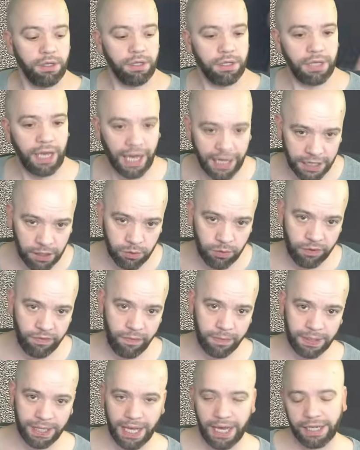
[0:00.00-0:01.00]
Hello
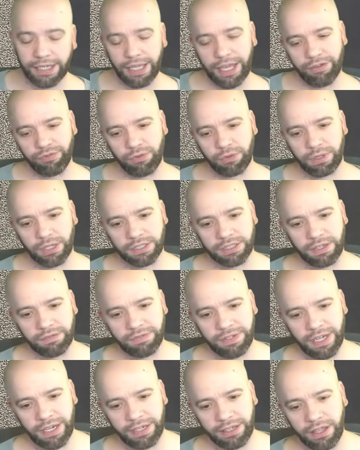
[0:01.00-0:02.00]
everybody, Andy here from Glass Half
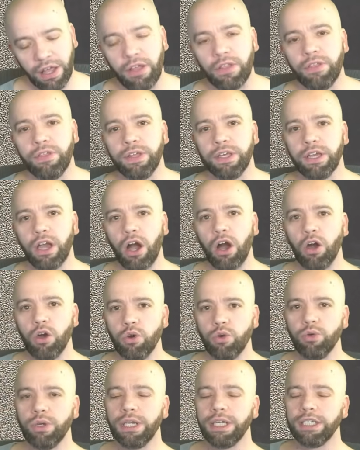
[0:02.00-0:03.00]
Dead, the
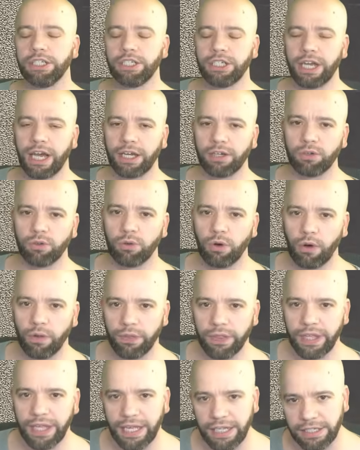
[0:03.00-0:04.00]
only channel on
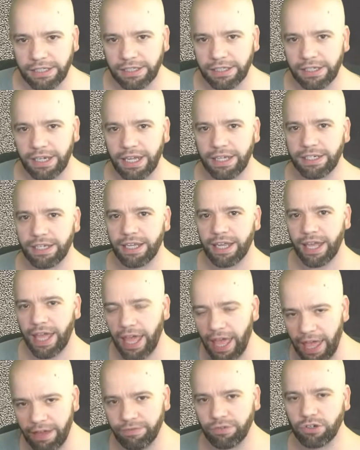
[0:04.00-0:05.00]
the internet
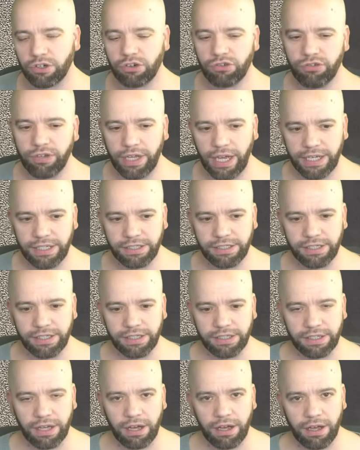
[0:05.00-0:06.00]
ever
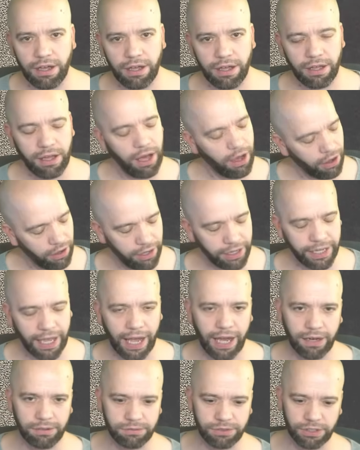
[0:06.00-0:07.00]
created. Hi,
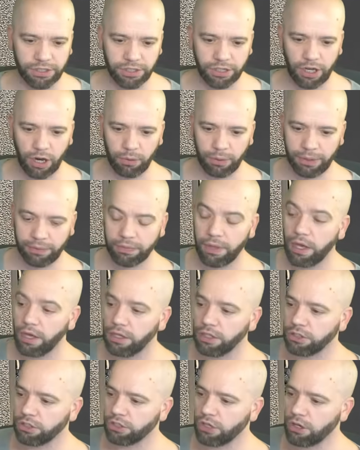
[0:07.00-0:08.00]
how's it going?
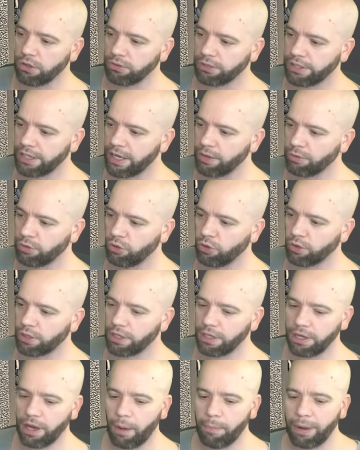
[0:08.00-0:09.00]
So today we're
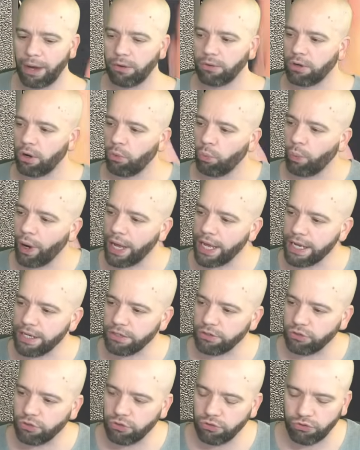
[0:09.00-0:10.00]
talking about a way
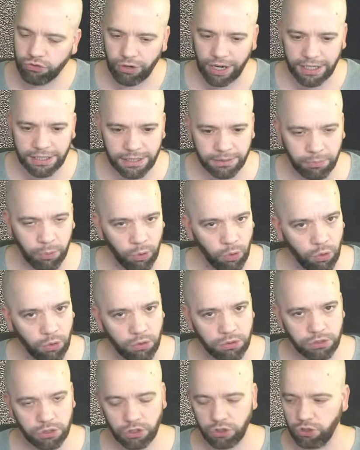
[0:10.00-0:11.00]
to
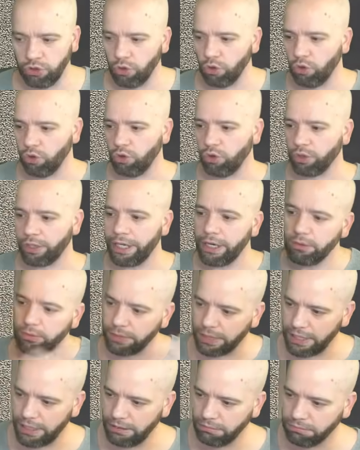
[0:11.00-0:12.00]
transport your kill
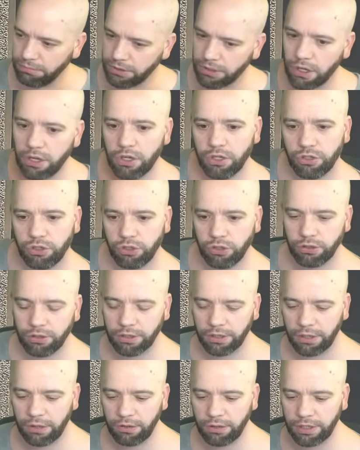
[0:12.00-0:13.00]
teams to your
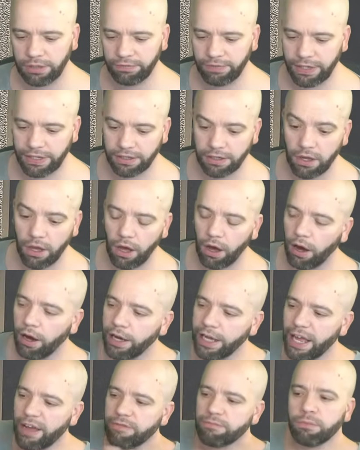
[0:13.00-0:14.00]
local event. I
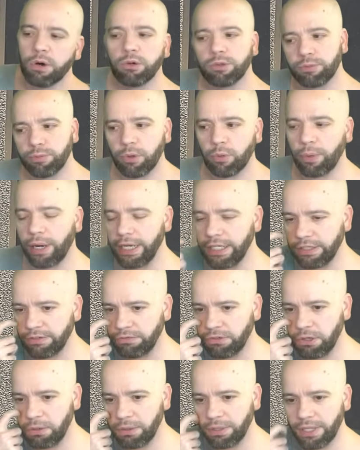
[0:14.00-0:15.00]
have multiple ways of
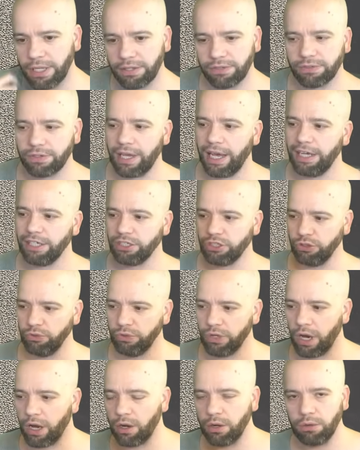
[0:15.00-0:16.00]
doing this. As you
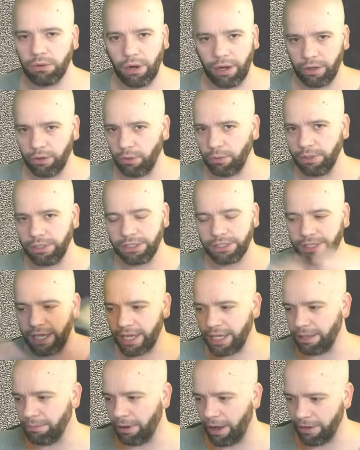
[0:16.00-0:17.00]
know, I always
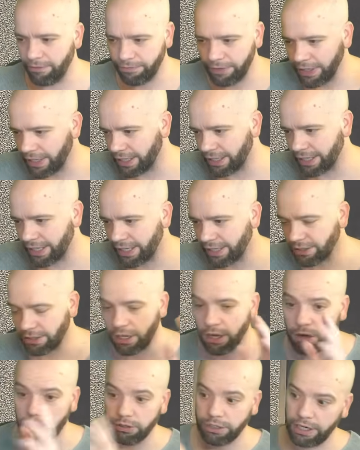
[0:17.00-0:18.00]
say in my affiliate links,
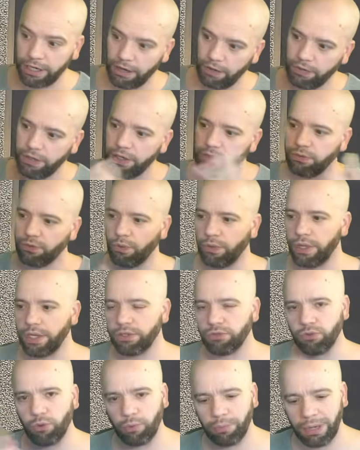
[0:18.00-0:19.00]
oh, check out this or
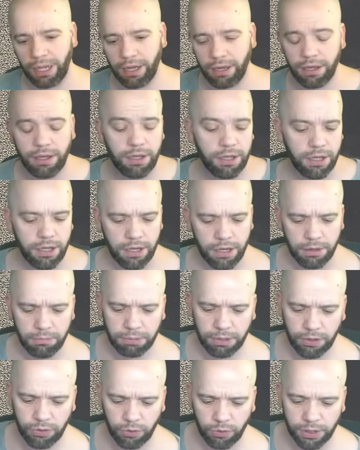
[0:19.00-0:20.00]
blah. But
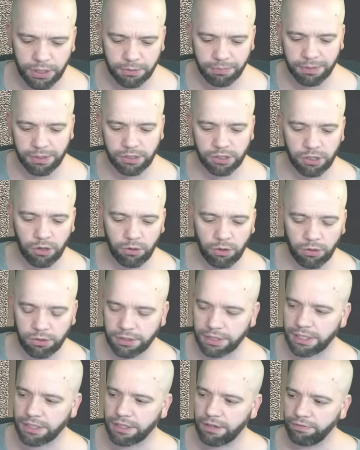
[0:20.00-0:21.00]
I thought it's been so long
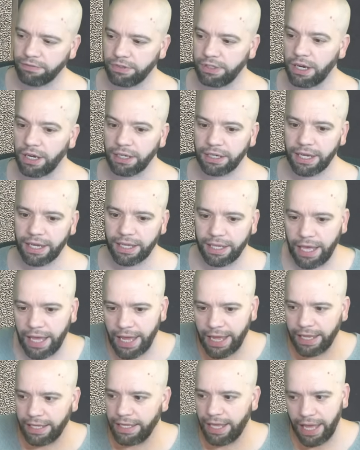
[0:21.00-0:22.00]
since I've done a,
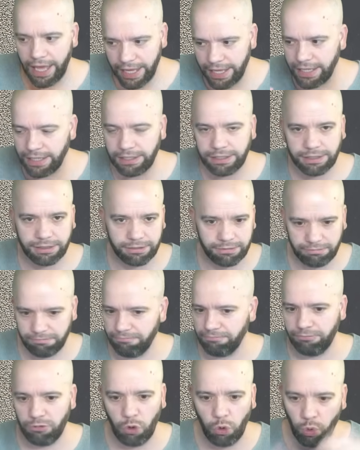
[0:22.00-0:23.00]
hey, here's
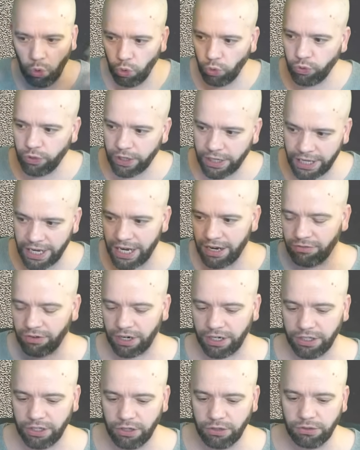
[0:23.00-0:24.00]
all the gear I
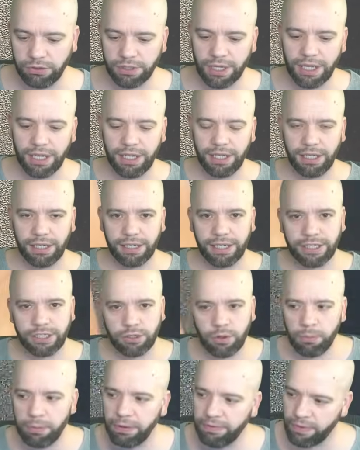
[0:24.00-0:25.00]
use. Let's
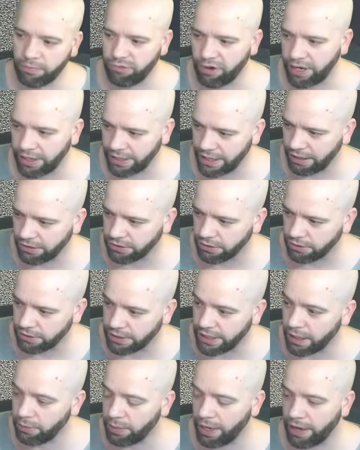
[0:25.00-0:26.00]
do a bit of a breakdown. So
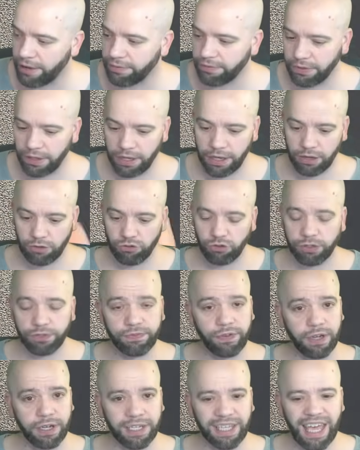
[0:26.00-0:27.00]
today we have
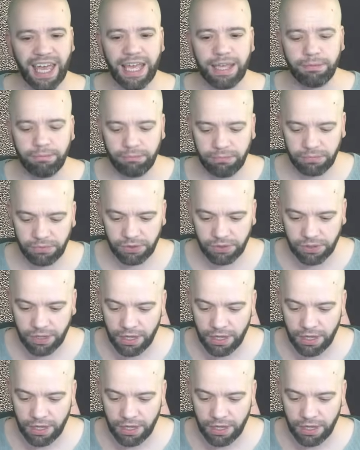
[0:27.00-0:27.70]
Crossfire Games,